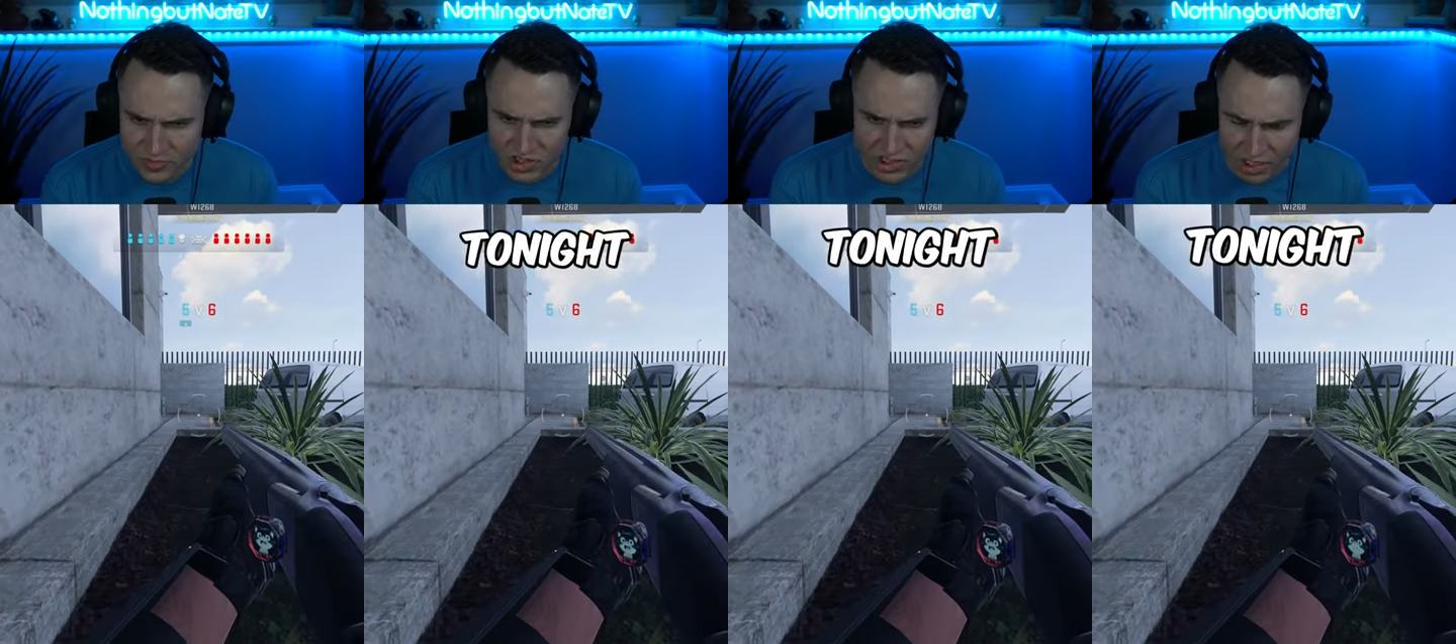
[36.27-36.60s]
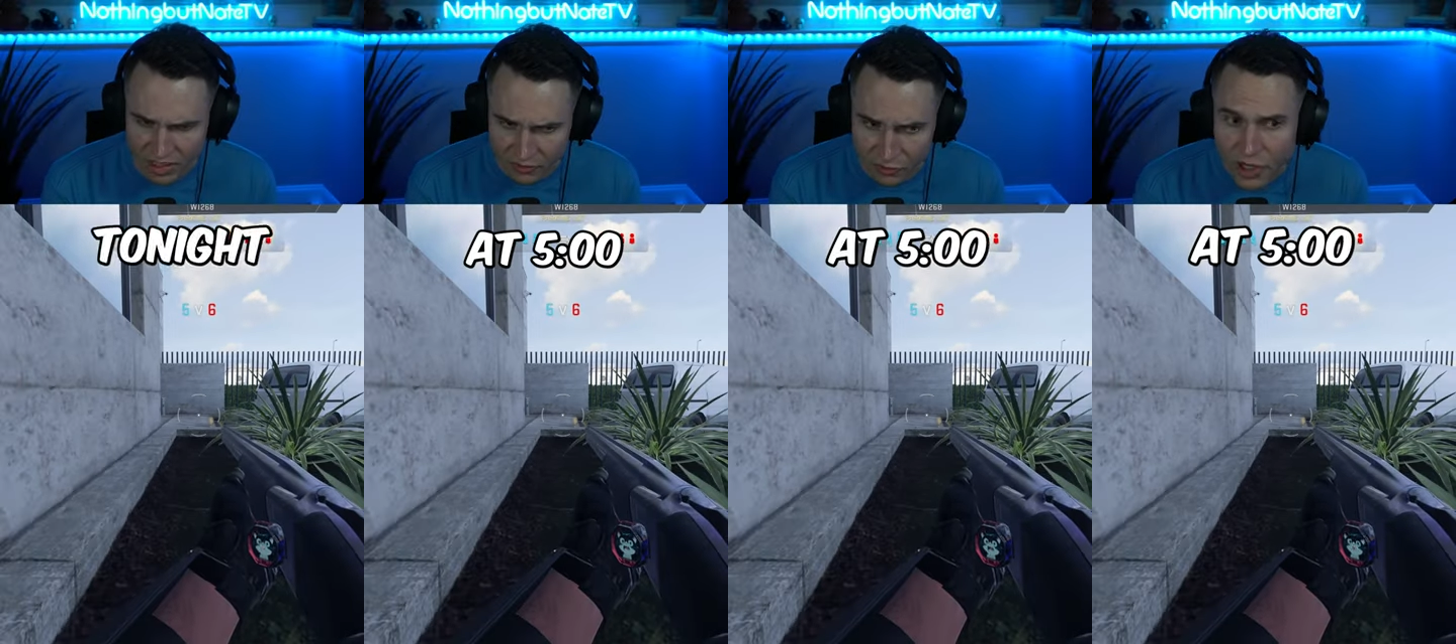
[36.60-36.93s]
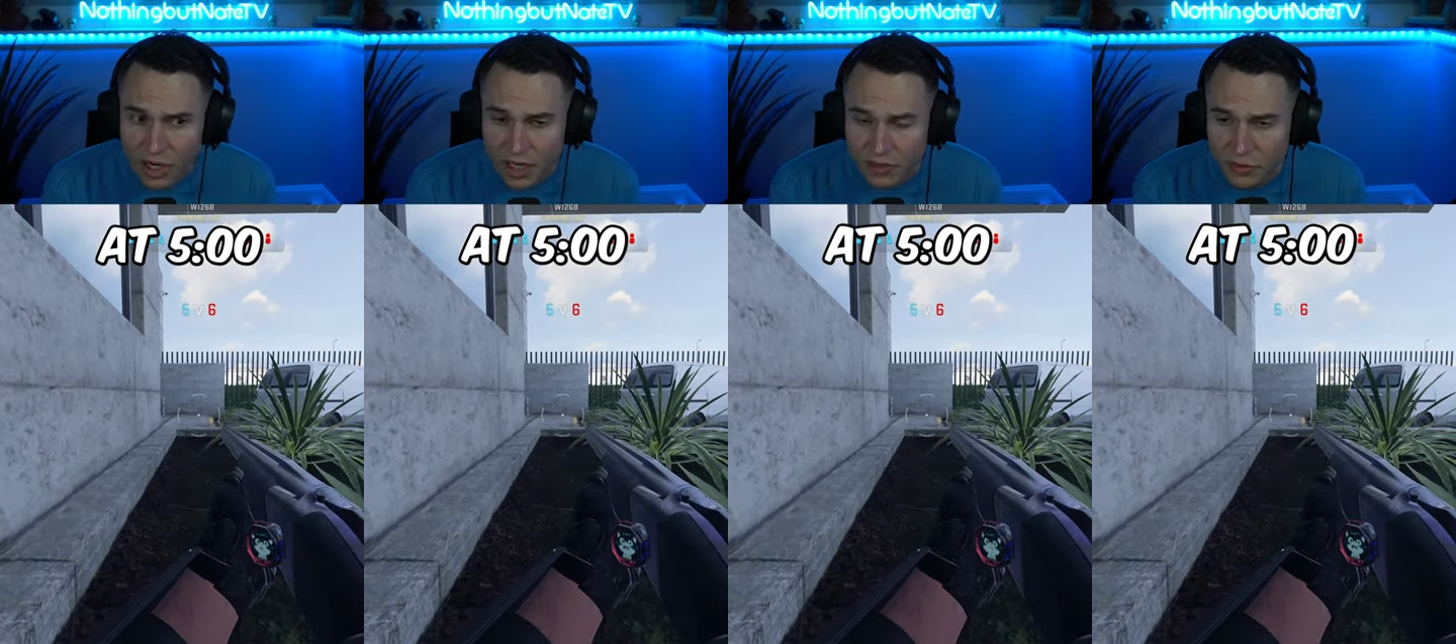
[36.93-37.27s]
Tonight at
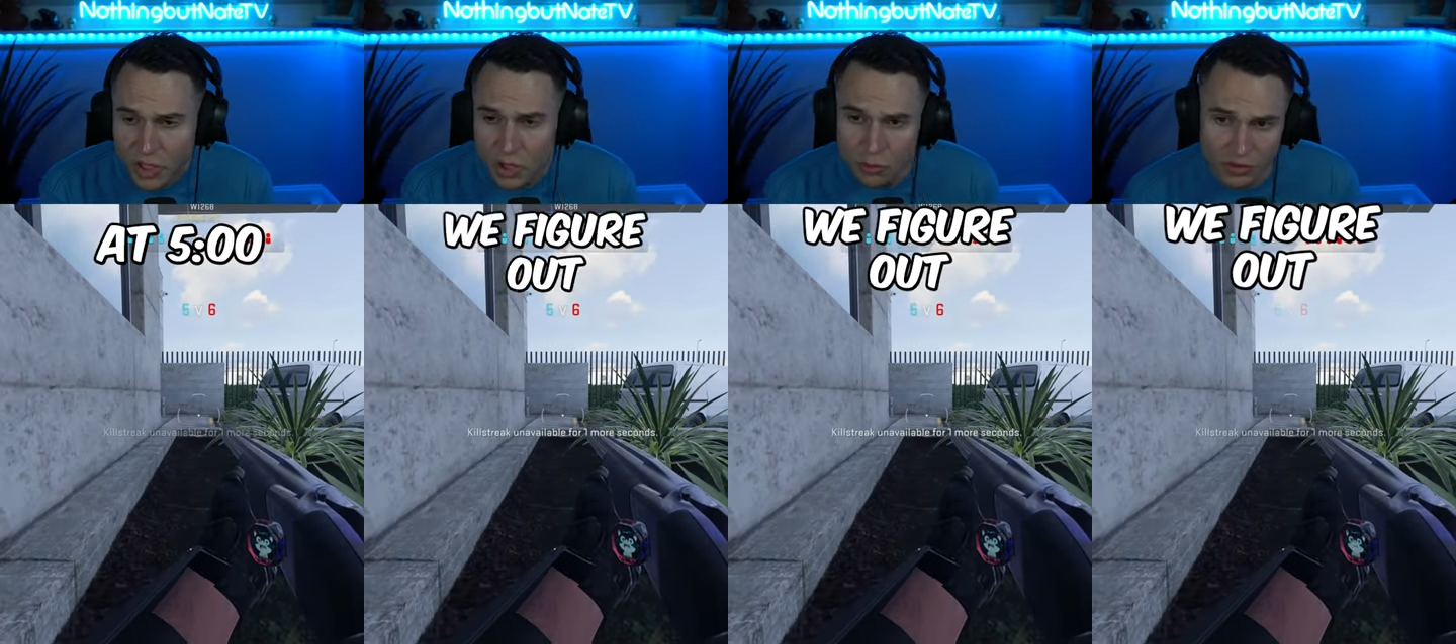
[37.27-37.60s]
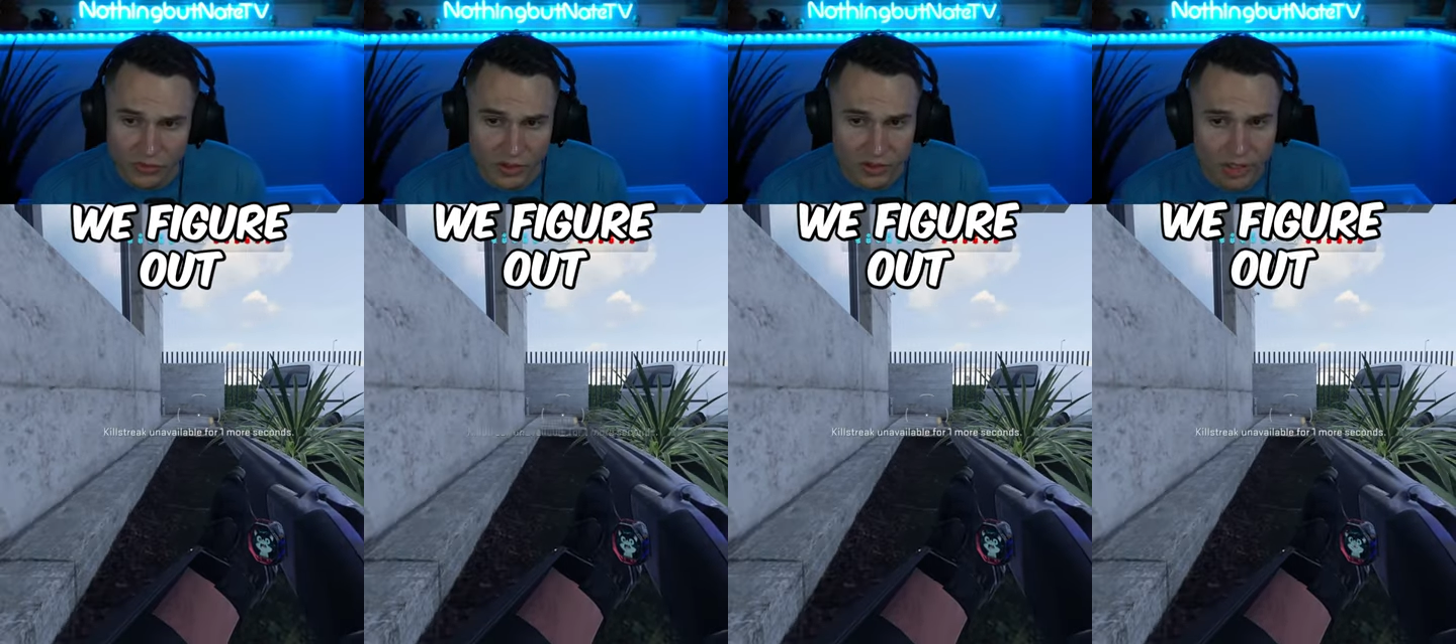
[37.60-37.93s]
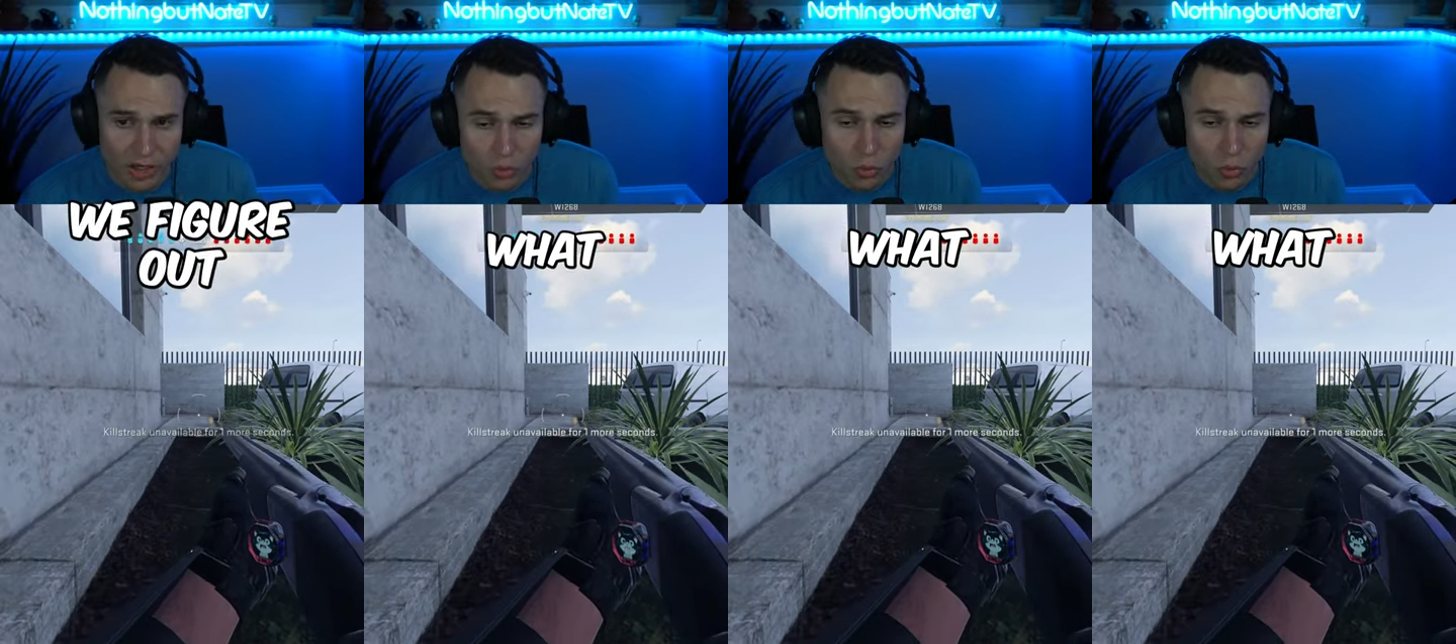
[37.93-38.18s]
5, we figure out